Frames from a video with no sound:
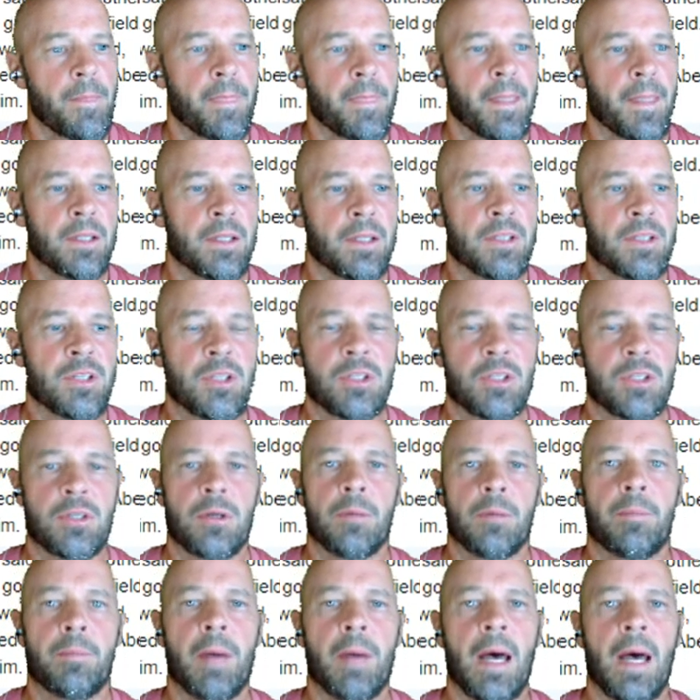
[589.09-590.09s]
This is a
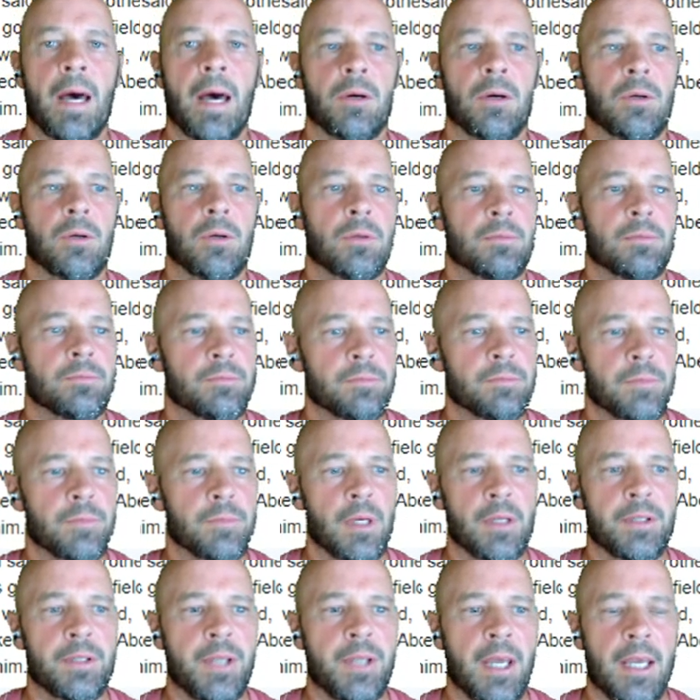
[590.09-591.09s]
battle, a
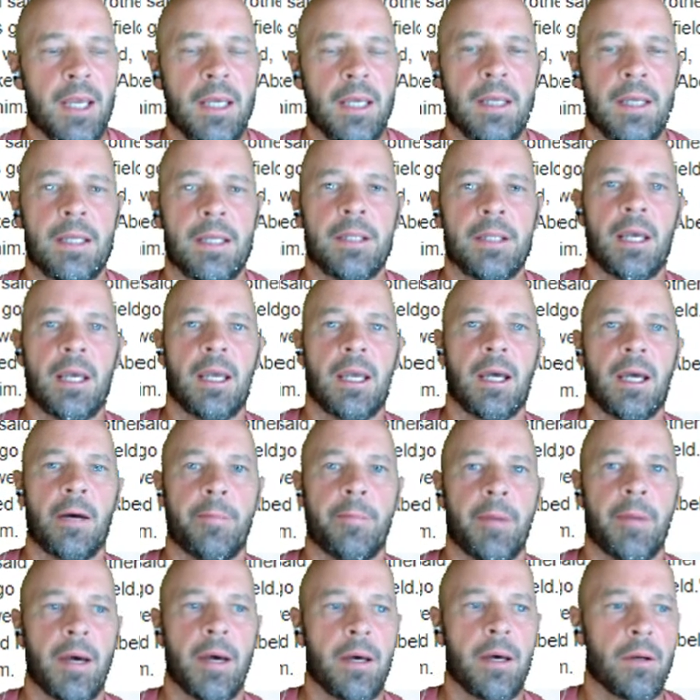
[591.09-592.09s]
day in and day out
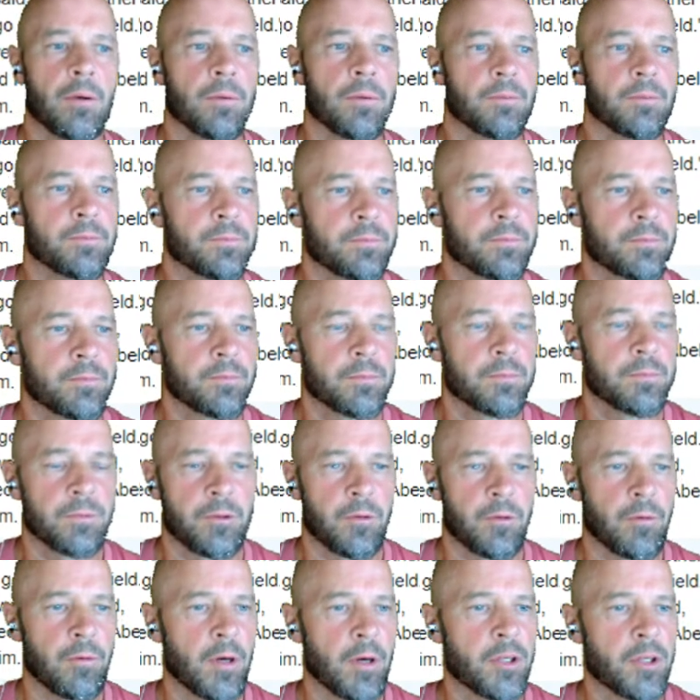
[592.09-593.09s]
battle,
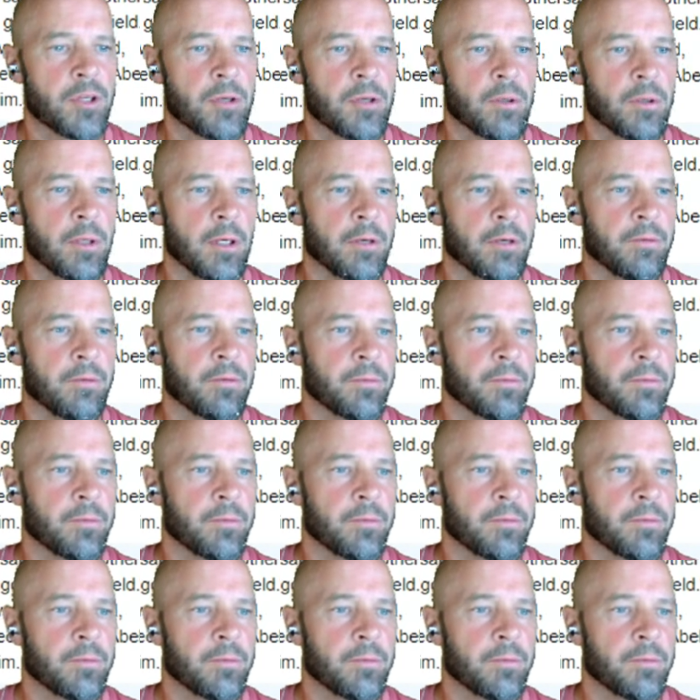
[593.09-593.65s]
the rest of your life.